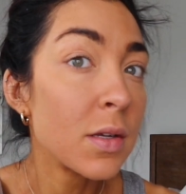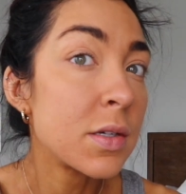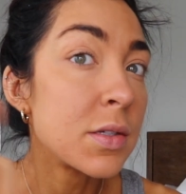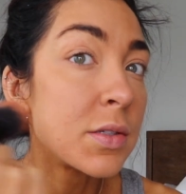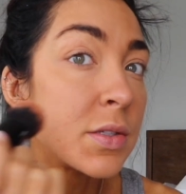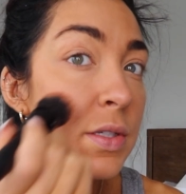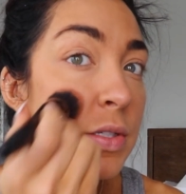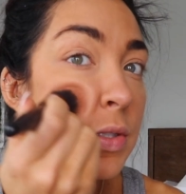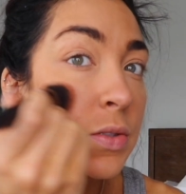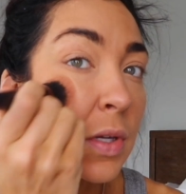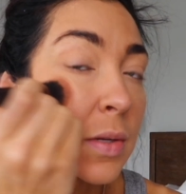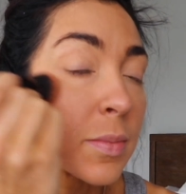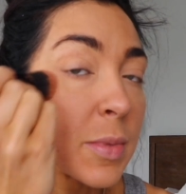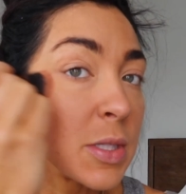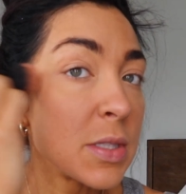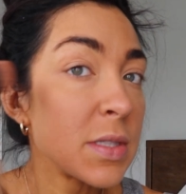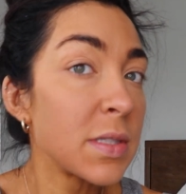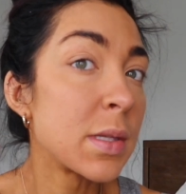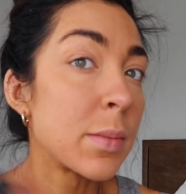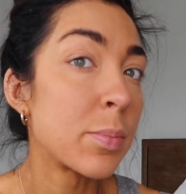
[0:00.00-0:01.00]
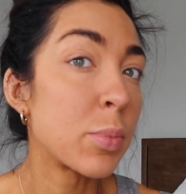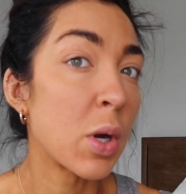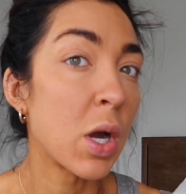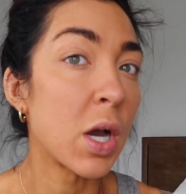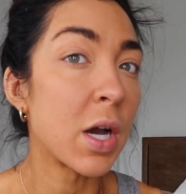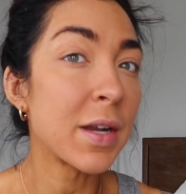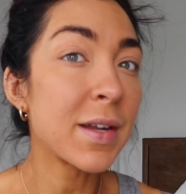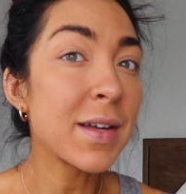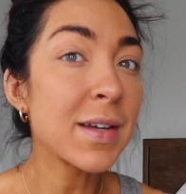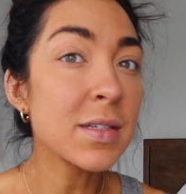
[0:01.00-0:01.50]
distributes the
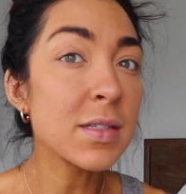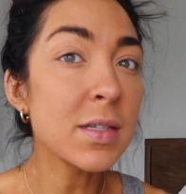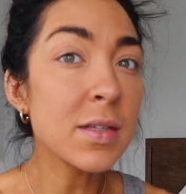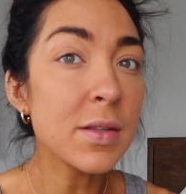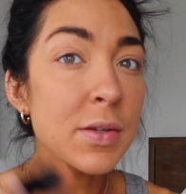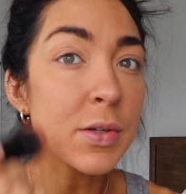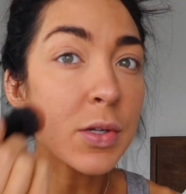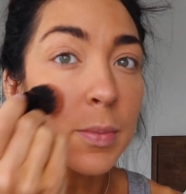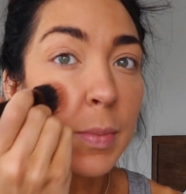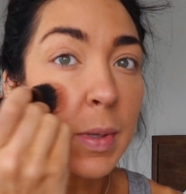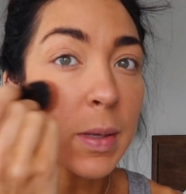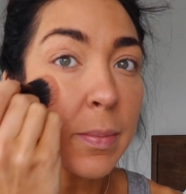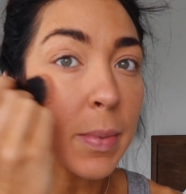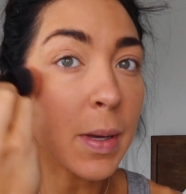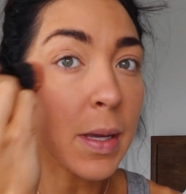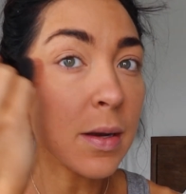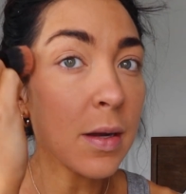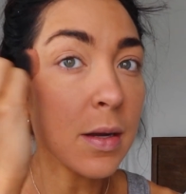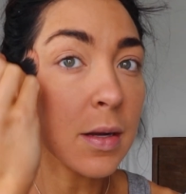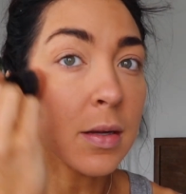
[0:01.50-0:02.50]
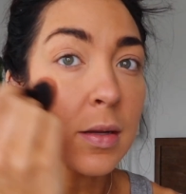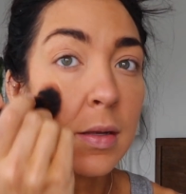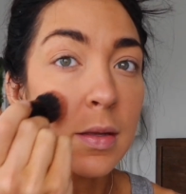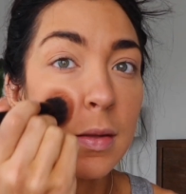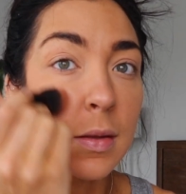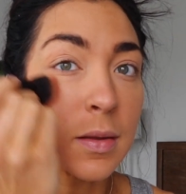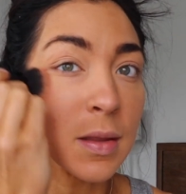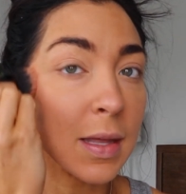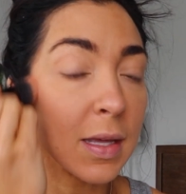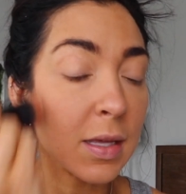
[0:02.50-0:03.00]
product a little bit better,
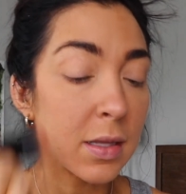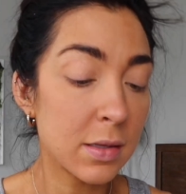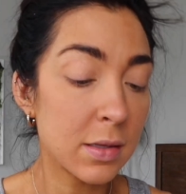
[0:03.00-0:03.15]
like a